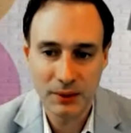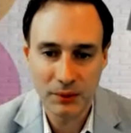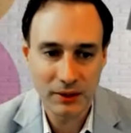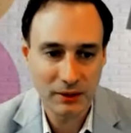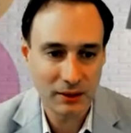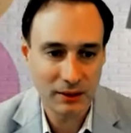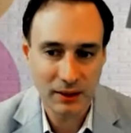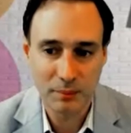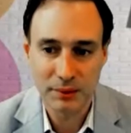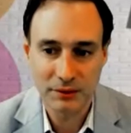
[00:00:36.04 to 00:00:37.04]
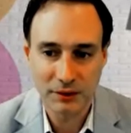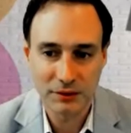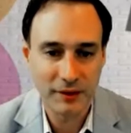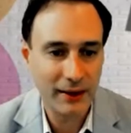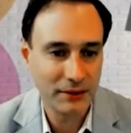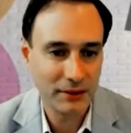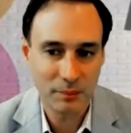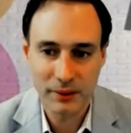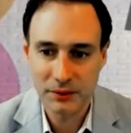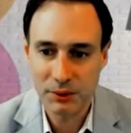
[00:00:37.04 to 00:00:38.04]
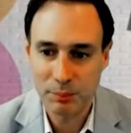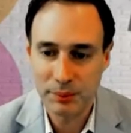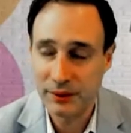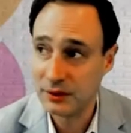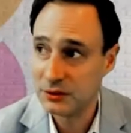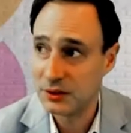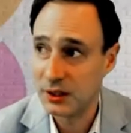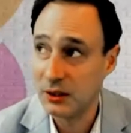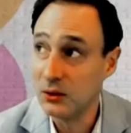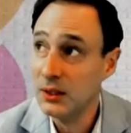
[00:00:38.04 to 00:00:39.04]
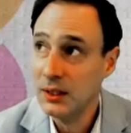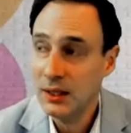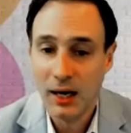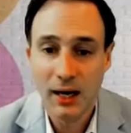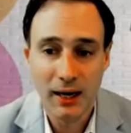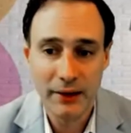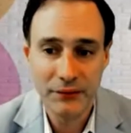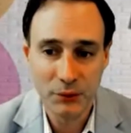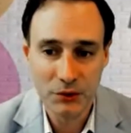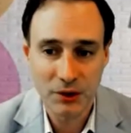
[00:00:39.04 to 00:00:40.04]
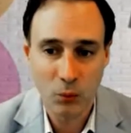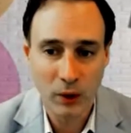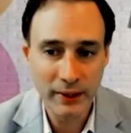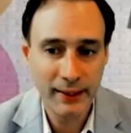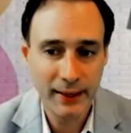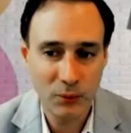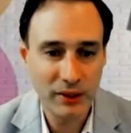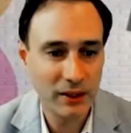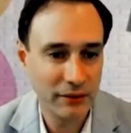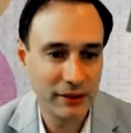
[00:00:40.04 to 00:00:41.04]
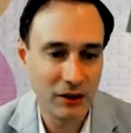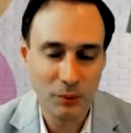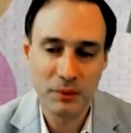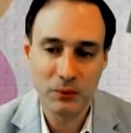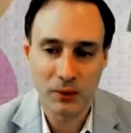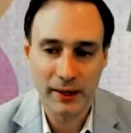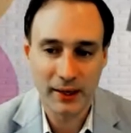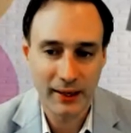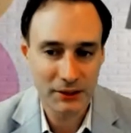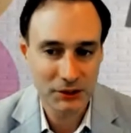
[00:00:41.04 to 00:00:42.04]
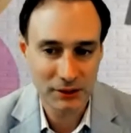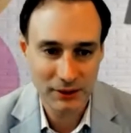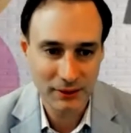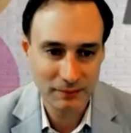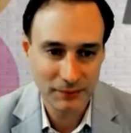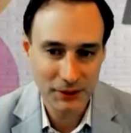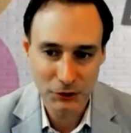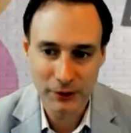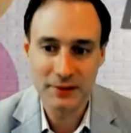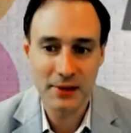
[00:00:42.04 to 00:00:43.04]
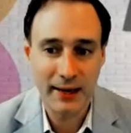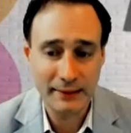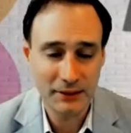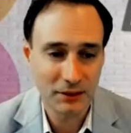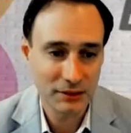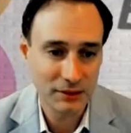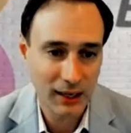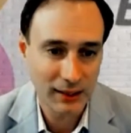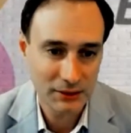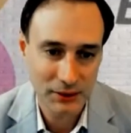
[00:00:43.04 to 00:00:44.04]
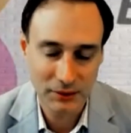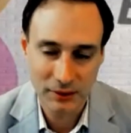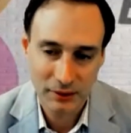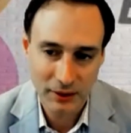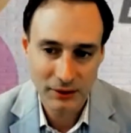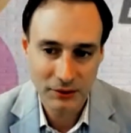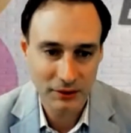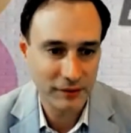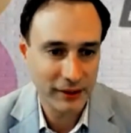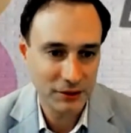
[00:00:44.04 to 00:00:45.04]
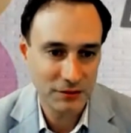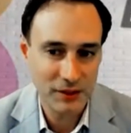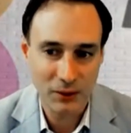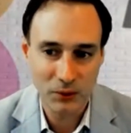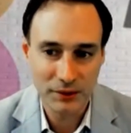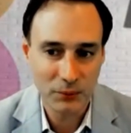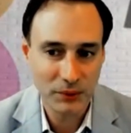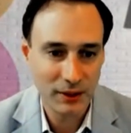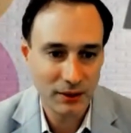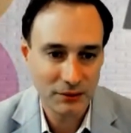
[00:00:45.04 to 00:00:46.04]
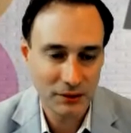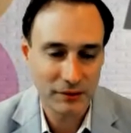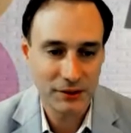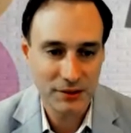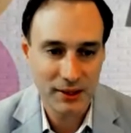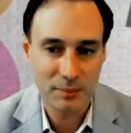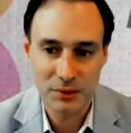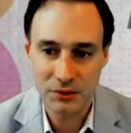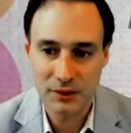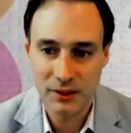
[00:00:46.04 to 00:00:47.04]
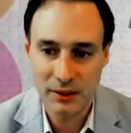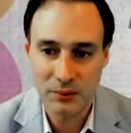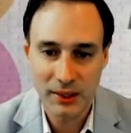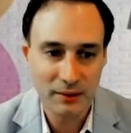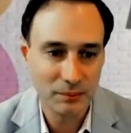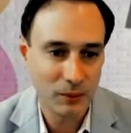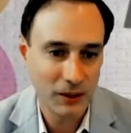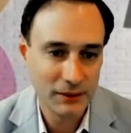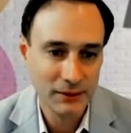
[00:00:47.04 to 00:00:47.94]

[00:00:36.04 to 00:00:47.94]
think the company is undervalued compared to our peers. So there was a one-day window that opened where I could actually, transact in our stock. So I took advantage of that one-day window, took advantage of that opportunity, and went out and bought